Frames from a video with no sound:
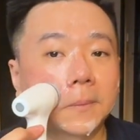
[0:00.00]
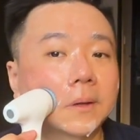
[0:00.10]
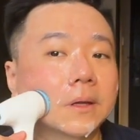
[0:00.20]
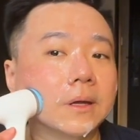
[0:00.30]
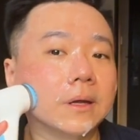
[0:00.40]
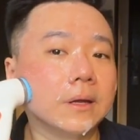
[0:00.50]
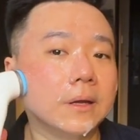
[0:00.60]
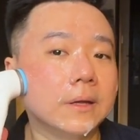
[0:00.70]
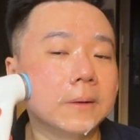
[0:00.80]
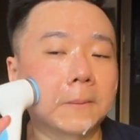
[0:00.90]

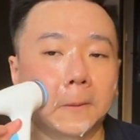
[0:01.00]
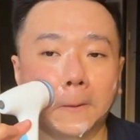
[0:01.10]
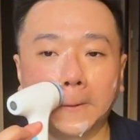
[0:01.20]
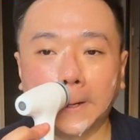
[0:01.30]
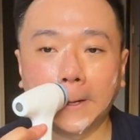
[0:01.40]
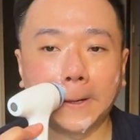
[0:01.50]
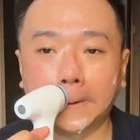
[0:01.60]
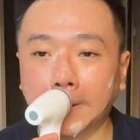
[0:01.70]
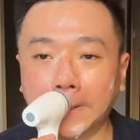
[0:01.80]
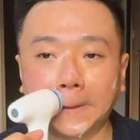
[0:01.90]
Okay, so
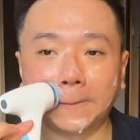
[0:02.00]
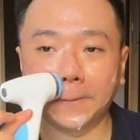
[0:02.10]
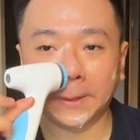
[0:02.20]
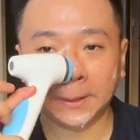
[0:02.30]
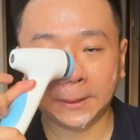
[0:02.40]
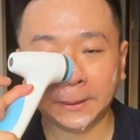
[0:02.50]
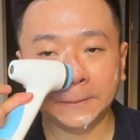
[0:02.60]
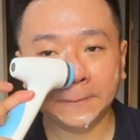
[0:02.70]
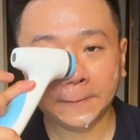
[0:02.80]
very simple.